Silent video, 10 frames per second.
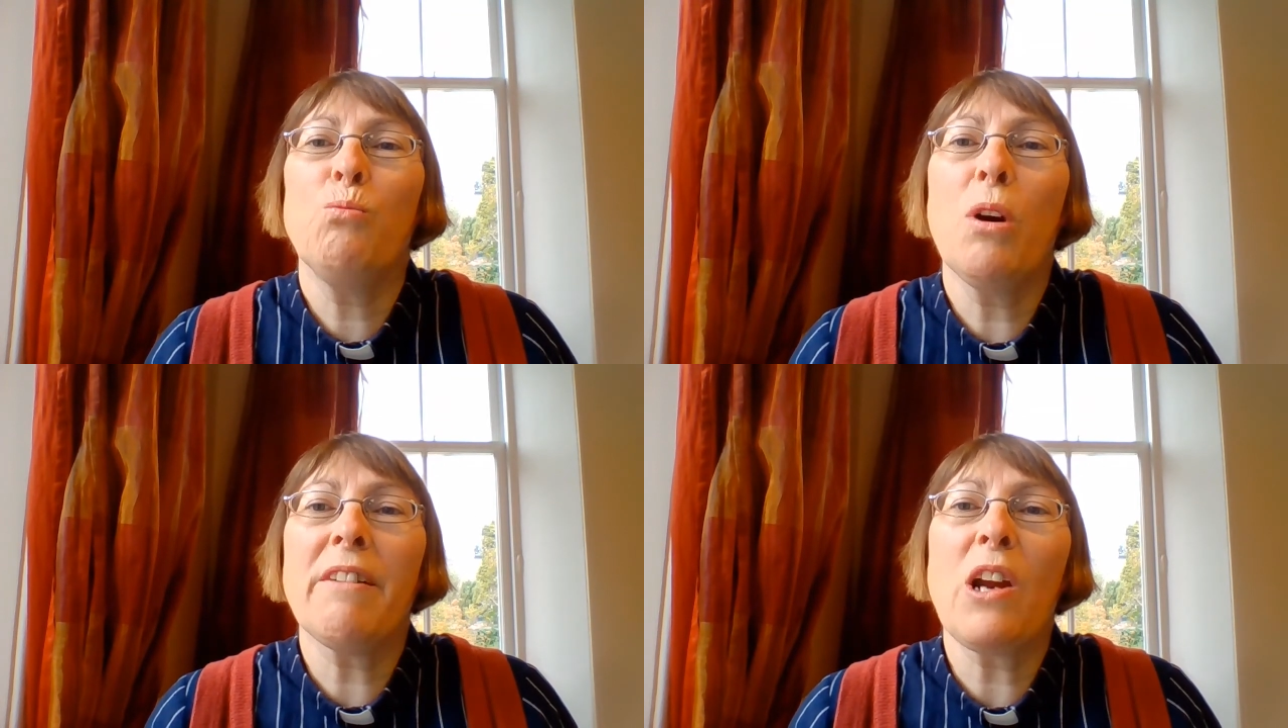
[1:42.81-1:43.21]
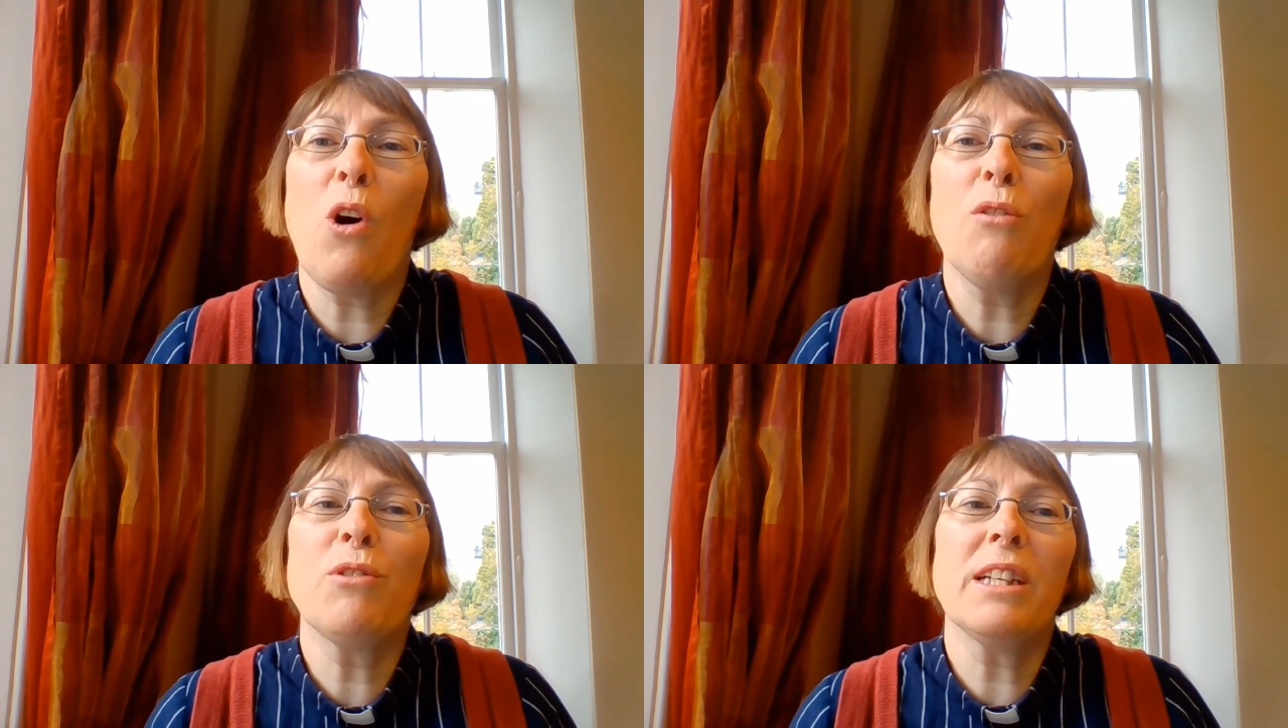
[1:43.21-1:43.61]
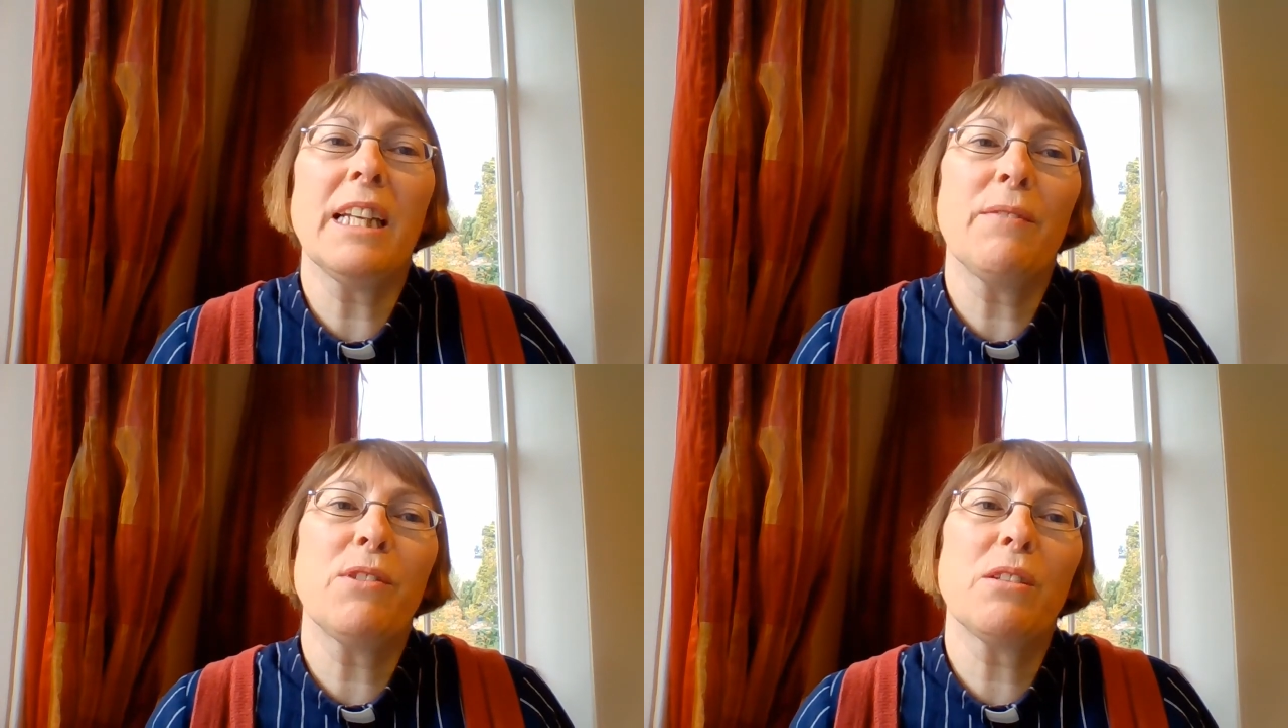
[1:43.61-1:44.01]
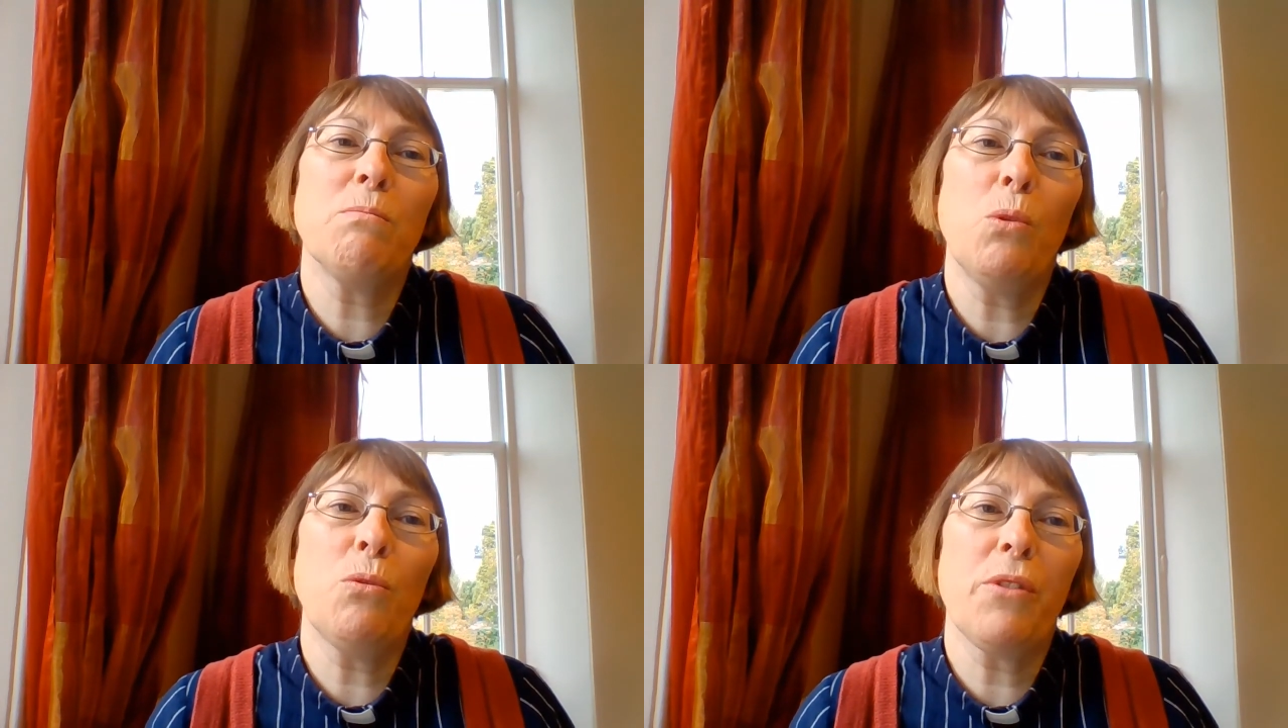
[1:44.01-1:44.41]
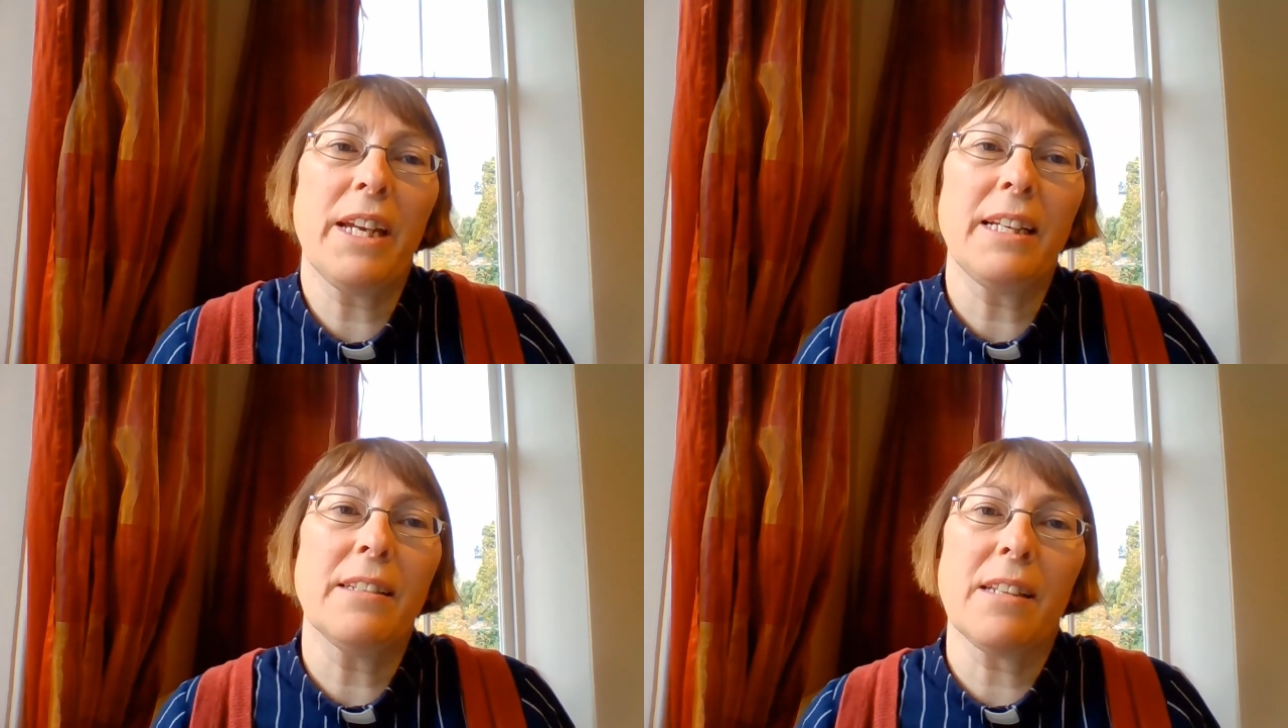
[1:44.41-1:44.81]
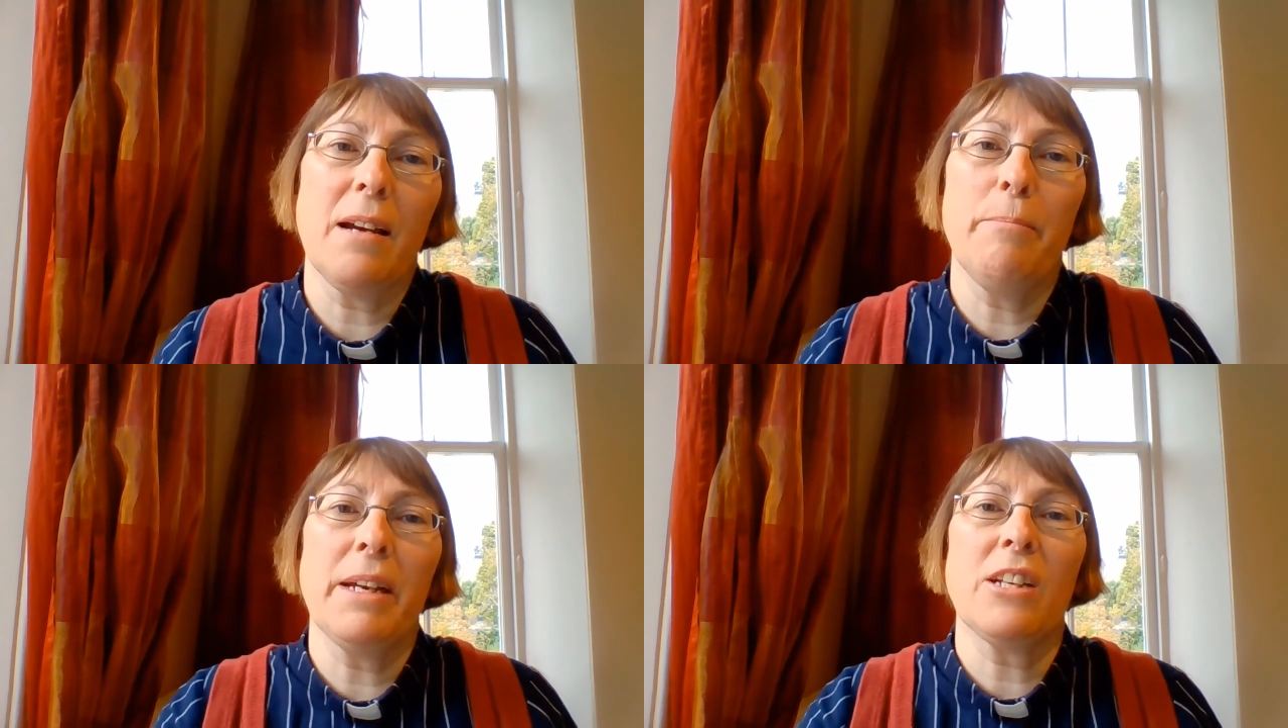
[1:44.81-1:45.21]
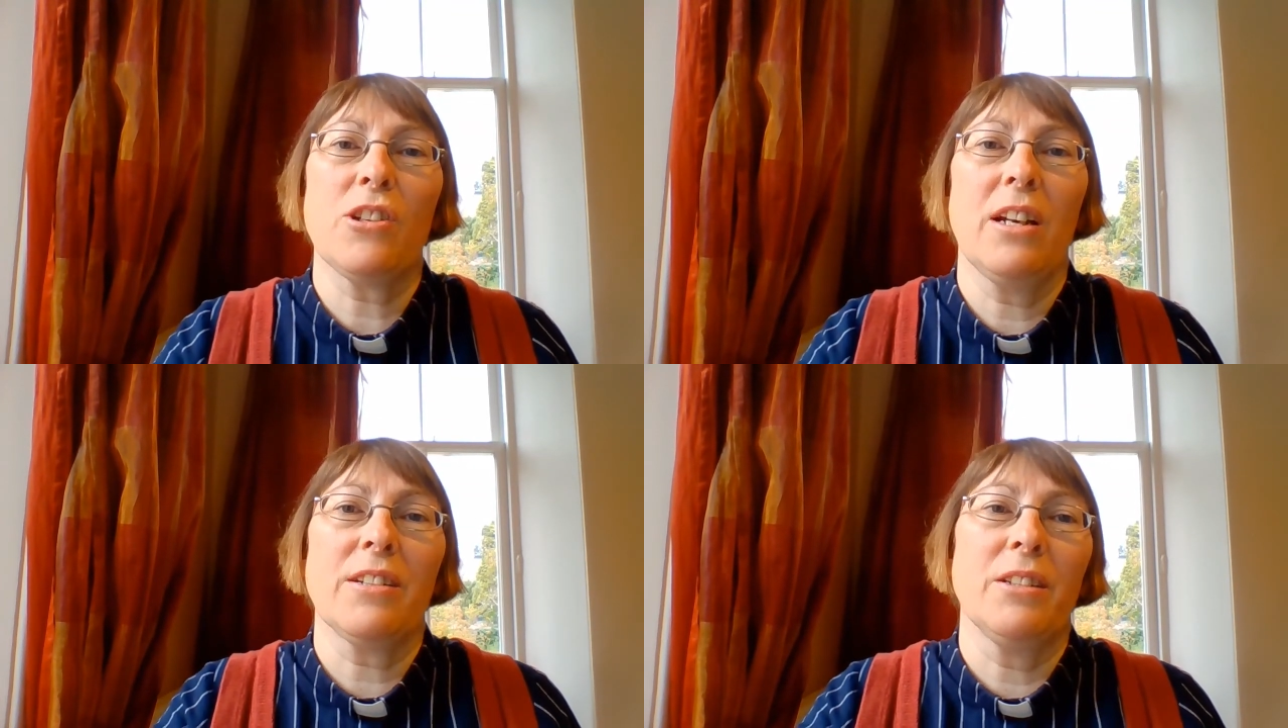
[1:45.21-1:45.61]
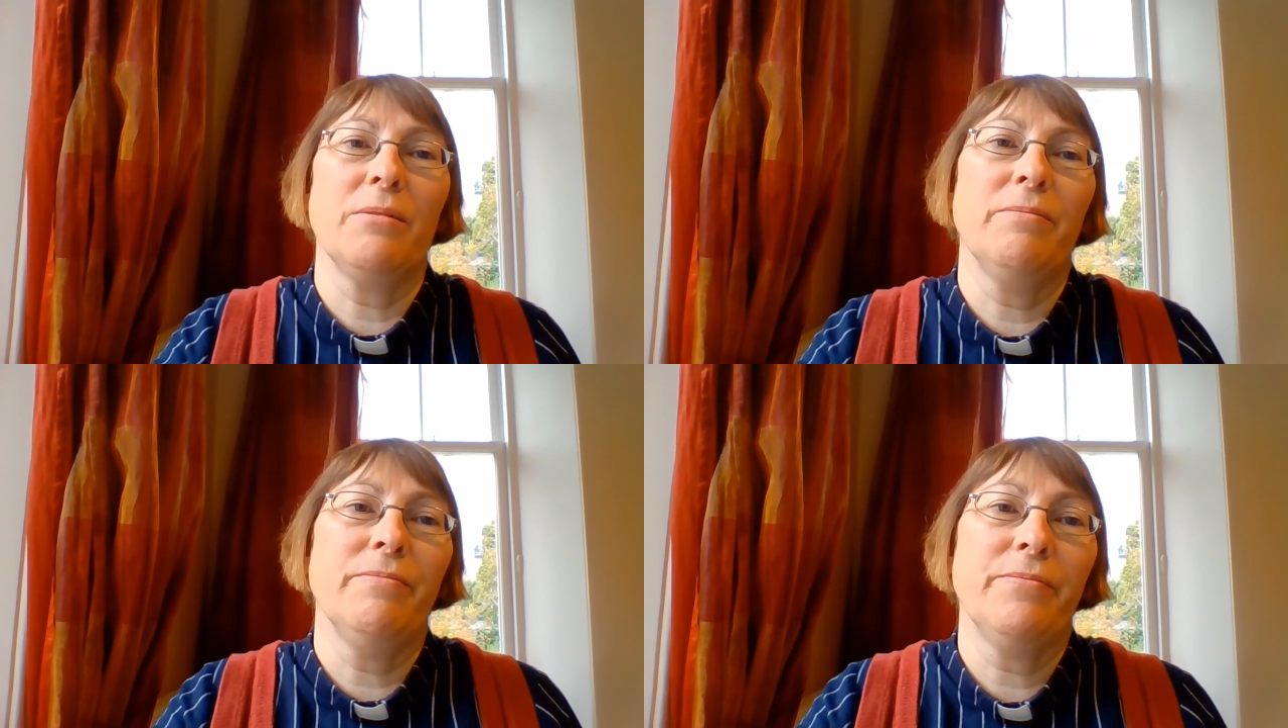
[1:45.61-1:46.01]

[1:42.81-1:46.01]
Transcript: "Worry often gives small things a big shadow."